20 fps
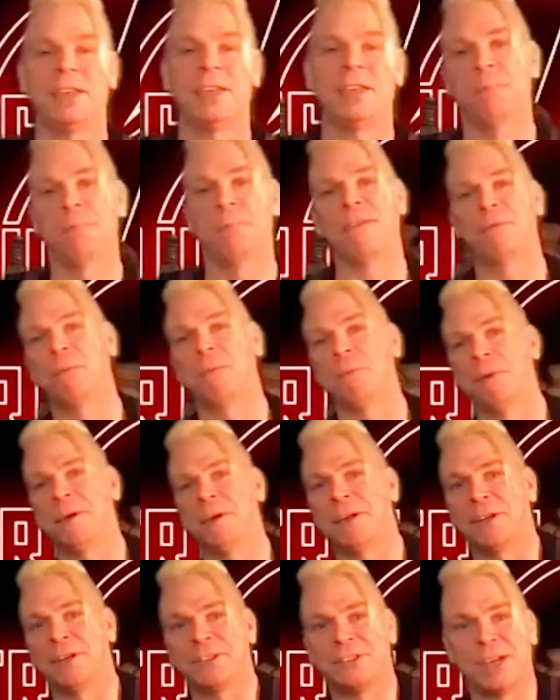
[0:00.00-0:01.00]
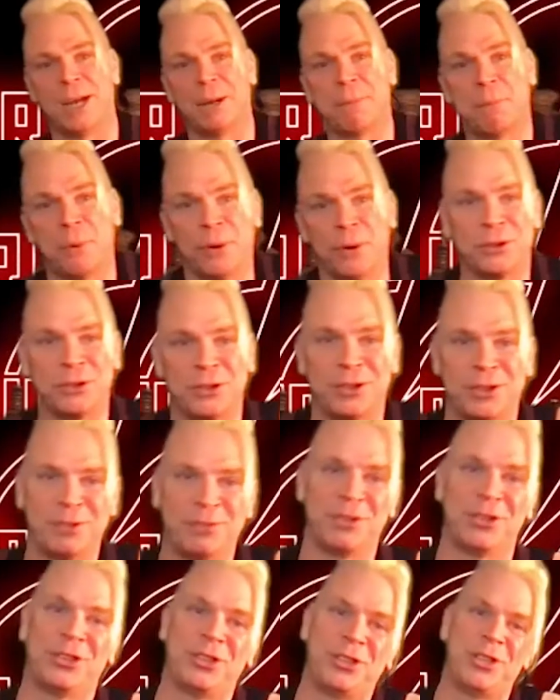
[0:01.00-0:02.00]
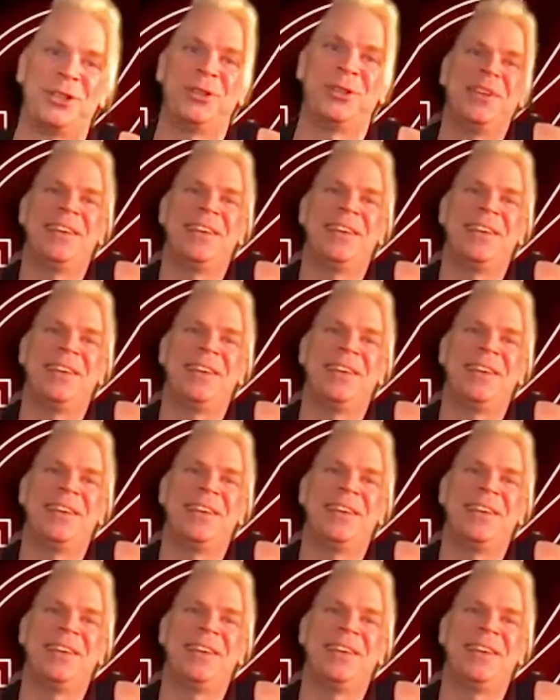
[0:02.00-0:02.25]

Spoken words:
Matt, for being our tech portion of the show.